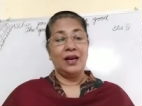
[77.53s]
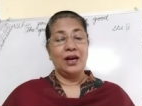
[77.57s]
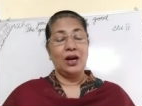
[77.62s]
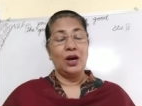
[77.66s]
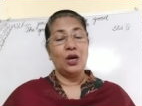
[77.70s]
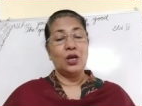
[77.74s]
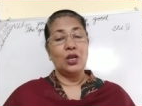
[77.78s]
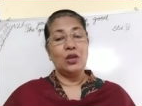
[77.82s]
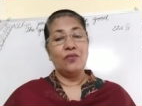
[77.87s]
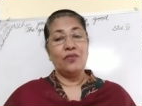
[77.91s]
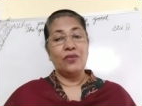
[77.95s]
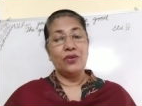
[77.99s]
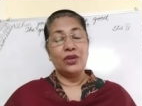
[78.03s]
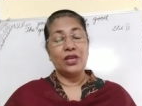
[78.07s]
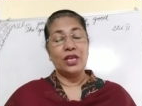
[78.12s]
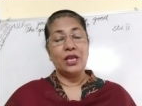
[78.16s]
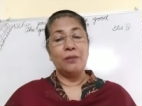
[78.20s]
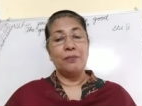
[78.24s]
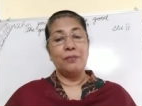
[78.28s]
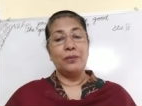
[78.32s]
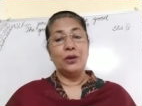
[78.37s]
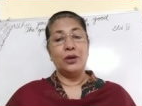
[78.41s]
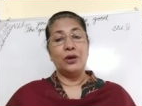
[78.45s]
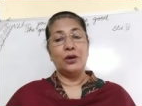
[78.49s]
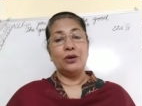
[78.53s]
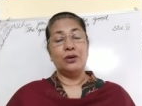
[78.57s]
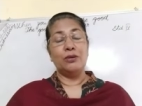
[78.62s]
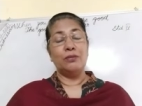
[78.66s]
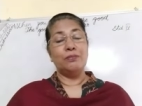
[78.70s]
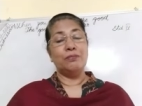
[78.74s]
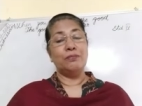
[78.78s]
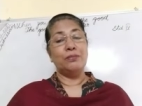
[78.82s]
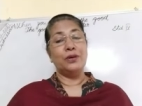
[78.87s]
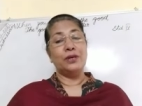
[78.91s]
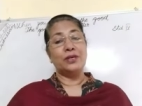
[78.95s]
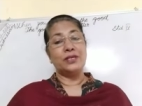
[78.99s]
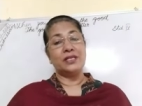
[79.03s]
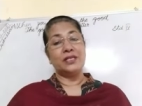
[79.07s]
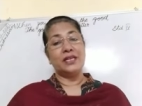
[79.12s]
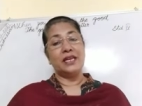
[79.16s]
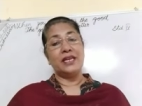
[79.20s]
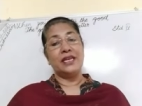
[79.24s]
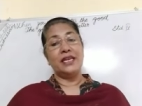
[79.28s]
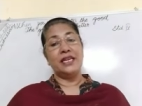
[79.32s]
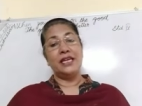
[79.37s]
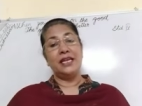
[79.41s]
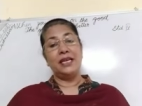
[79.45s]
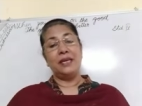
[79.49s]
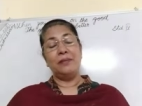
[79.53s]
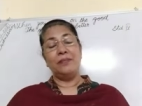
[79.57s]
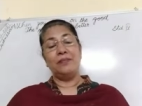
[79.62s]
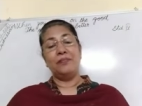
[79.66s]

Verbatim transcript: All of you keep your books ready.